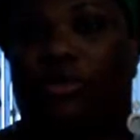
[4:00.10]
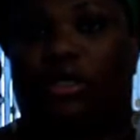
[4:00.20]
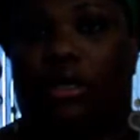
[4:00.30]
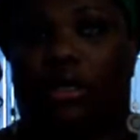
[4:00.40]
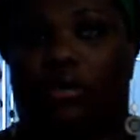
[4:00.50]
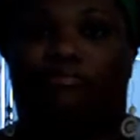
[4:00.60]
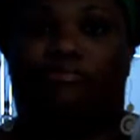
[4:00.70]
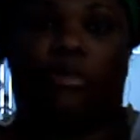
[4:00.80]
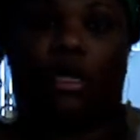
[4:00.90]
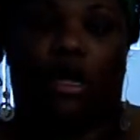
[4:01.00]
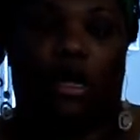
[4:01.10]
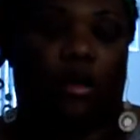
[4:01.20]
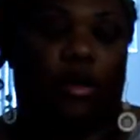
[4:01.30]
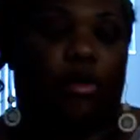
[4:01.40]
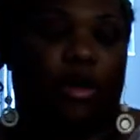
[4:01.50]
to an
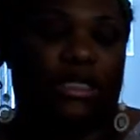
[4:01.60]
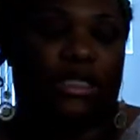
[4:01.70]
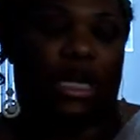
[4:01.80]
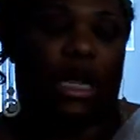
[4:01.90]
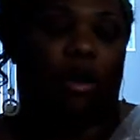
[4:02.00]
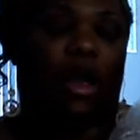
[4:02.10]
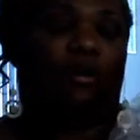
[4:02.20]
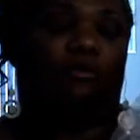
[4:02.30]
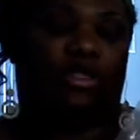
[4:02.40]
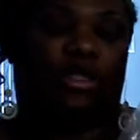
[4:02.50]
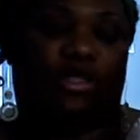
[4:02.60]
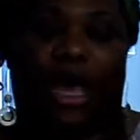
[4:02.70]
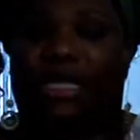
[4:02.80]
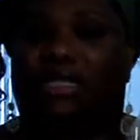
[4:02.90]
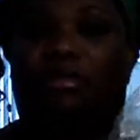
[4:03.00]
obesity health conference and so
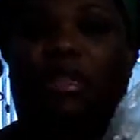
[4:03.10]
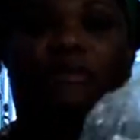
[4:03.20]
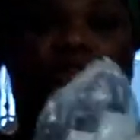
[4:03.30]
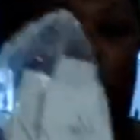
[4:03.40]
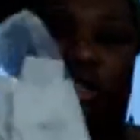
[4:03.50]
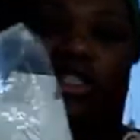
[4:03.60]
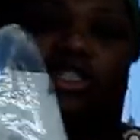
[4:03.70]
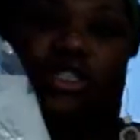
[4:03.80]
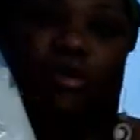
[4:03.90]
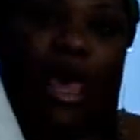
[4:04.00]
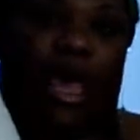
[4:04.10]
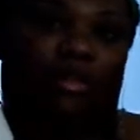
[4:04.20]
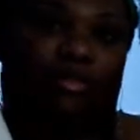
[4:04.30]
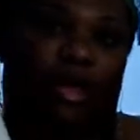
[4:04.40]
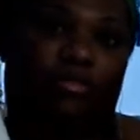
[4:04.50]
I had some leftovers. This is the bag
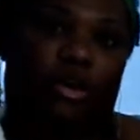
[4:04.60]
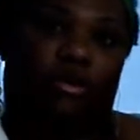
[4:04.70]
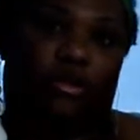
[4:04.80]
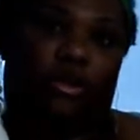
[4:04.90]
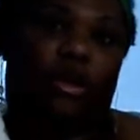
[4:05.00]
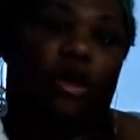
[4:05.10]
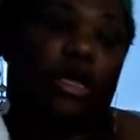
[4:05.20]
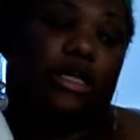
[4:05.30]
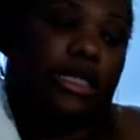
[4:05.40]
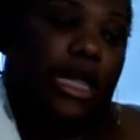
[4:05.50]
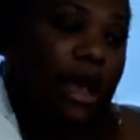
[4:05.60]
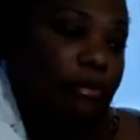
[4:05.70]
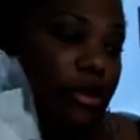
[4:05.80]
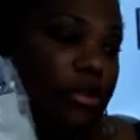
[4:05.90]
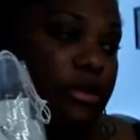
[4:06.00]
of leftover
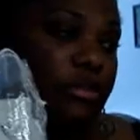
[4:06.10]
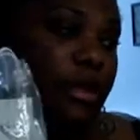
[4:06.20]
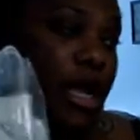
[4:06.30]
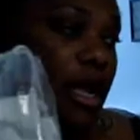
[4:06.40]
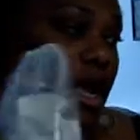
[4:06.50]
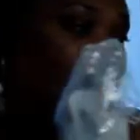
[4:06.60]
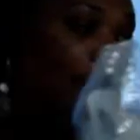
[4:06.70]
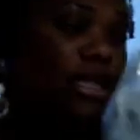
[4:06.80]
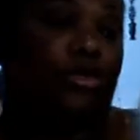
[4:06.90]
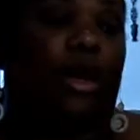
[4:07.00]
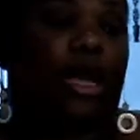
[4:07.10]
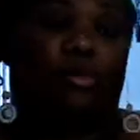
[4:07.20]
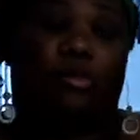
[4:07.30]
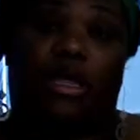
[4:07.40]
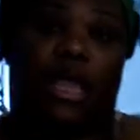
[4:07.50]
samples. But I do
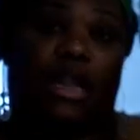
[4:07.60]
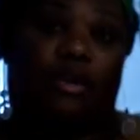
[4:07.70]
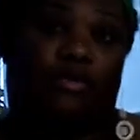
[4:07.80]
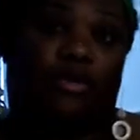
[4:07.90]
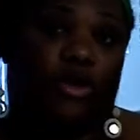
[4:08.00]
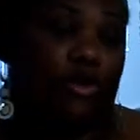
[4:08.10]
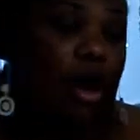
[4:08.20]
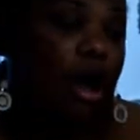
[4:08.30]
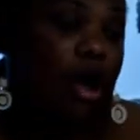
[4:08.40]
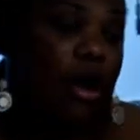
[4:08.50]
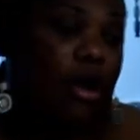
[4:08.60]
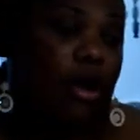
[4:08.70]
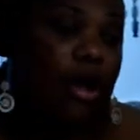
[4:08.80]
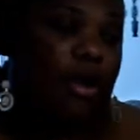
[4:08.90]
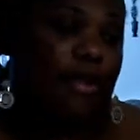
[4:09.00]
recommend that if you are
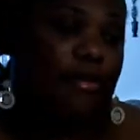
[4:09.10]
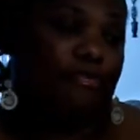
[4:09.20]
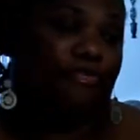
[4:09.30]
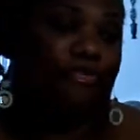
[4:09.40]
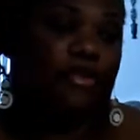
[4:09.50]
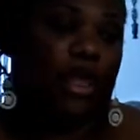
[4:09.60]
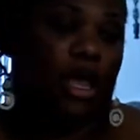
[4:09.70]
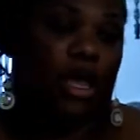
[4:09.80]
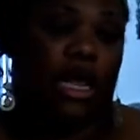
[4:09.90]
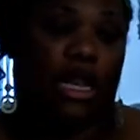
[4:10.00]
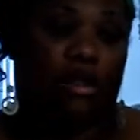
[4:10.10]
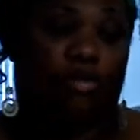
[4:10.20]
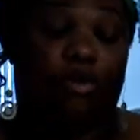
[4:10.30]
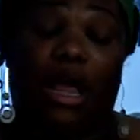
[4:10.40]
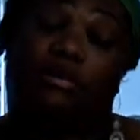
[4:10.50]
um, in the
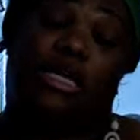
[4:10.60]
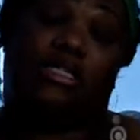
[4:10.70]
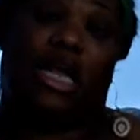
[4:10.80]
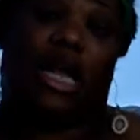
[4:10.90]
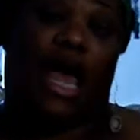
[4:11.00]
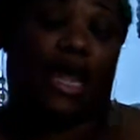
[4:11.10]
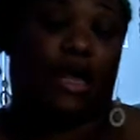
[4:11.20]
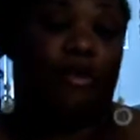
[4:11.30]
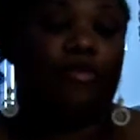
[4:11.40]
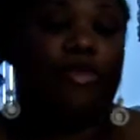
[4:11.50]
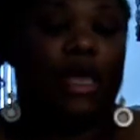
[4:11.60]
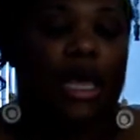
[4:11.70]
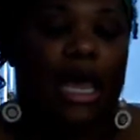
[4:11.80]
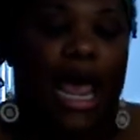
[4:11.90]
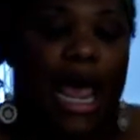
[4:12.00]
pre-op stage like I am,
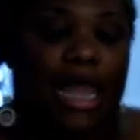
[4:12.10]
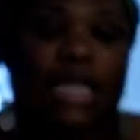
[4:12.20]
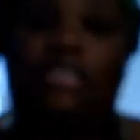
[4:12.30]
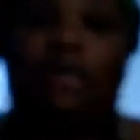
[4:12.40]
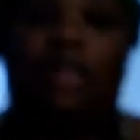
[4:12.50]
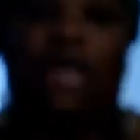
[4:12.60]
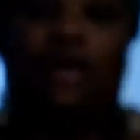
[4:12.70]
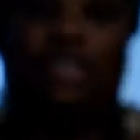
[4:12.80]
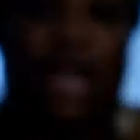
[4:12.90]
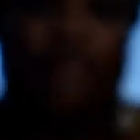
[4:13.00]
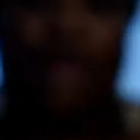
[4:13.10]
and then something else that